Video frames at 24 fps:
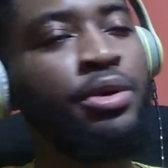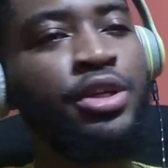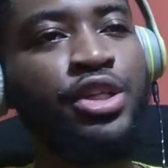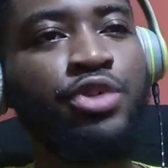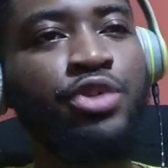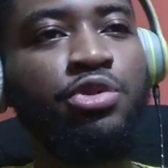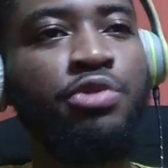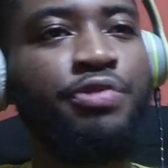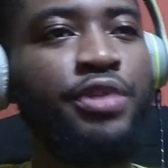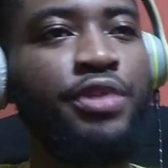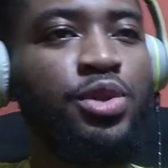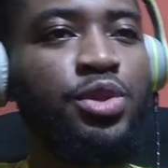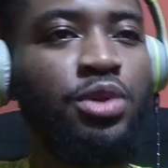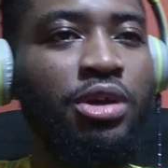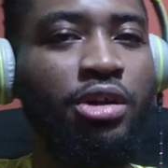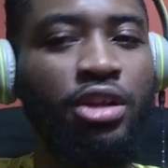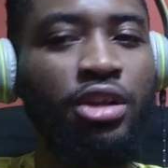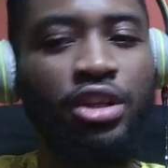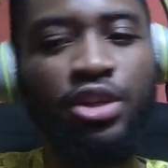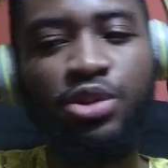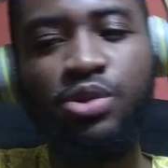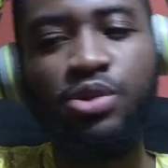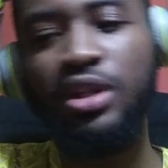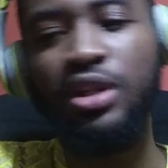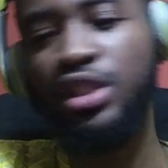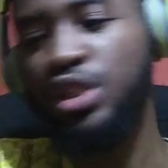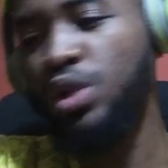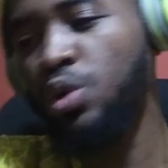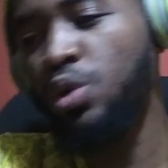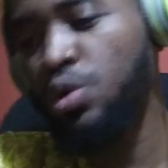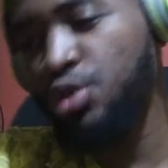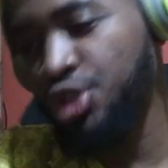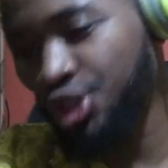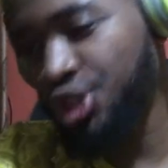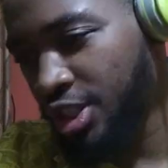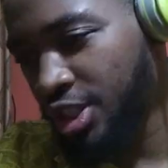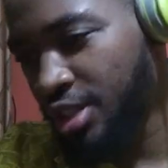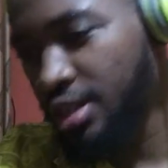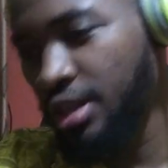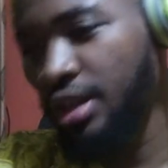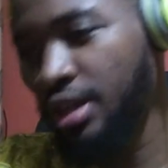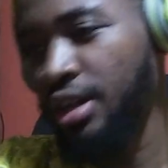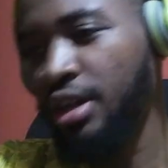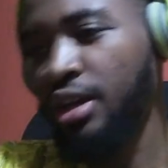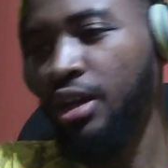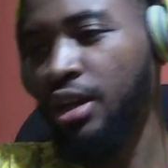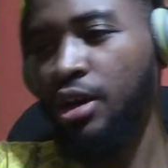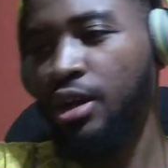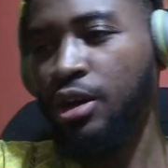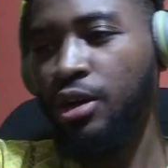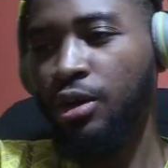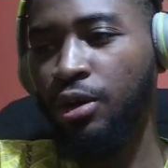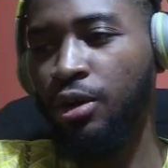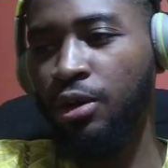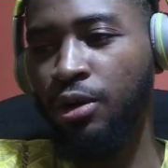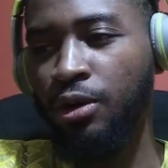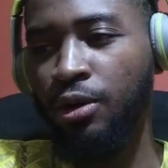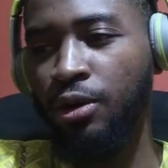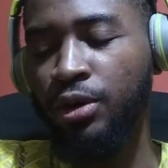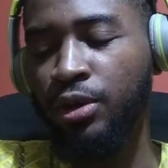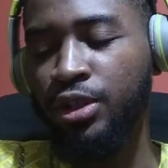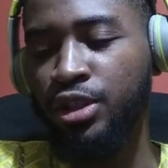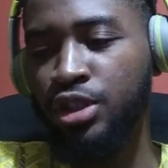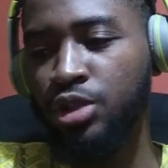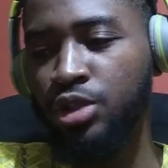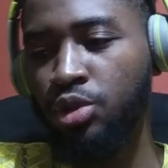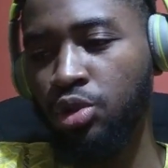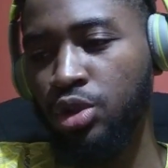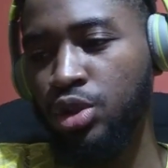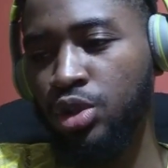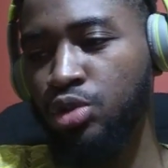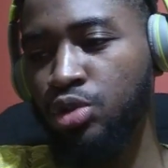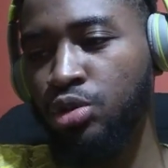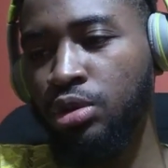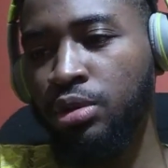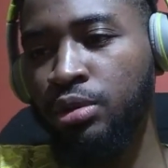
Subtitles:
is he referring to Calligraph Jones as the OG, or is he talking to?